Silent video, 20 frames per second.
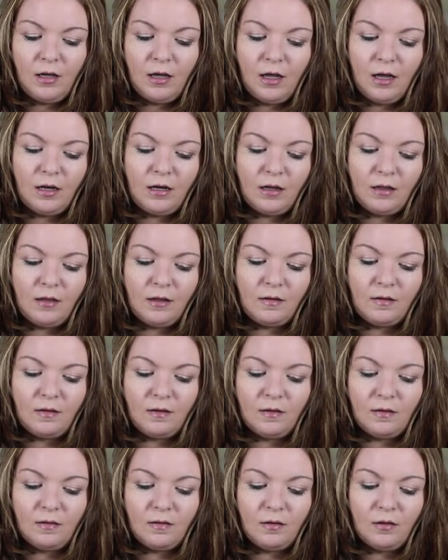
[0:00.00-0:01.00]
And this
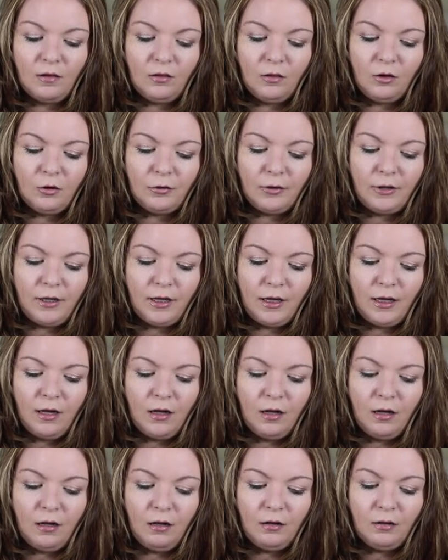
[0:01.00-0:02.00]
is the
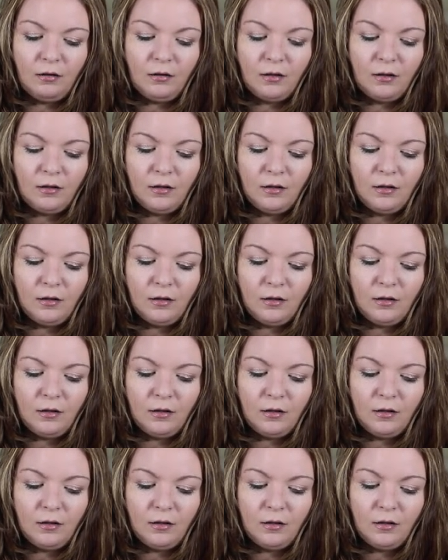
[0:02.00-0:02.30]
L'Oreal